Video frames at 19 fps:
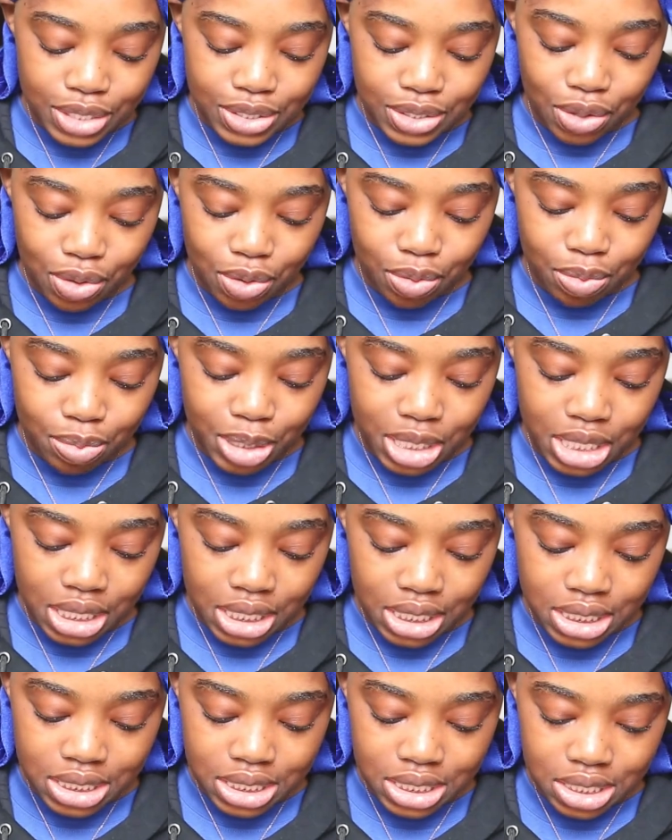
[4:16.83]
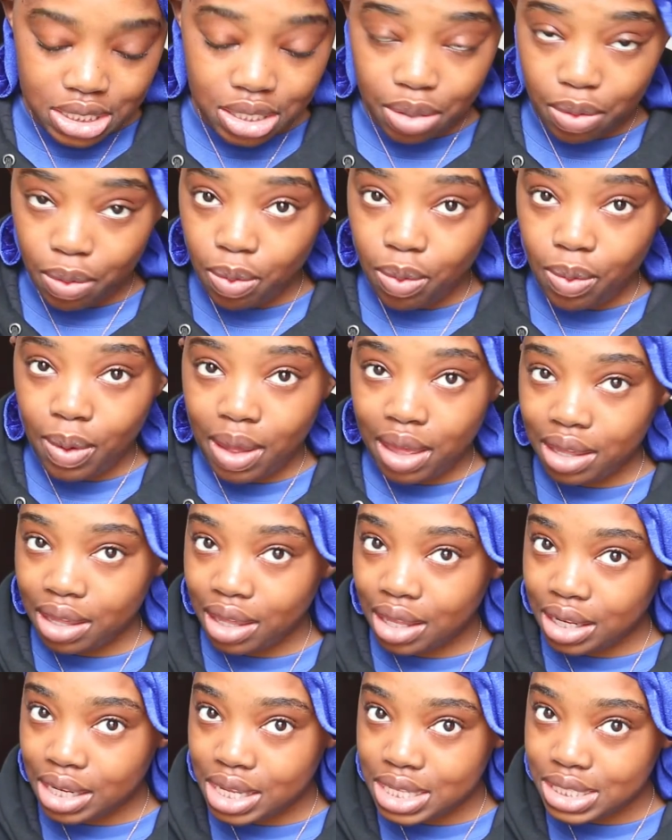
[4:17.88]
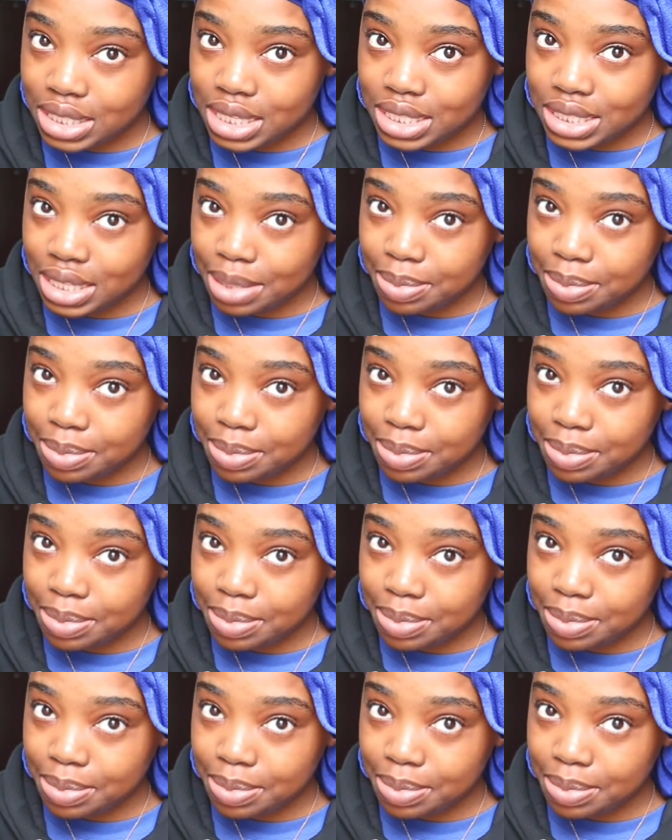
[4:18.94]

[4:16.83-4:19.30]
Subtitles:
So because I can't access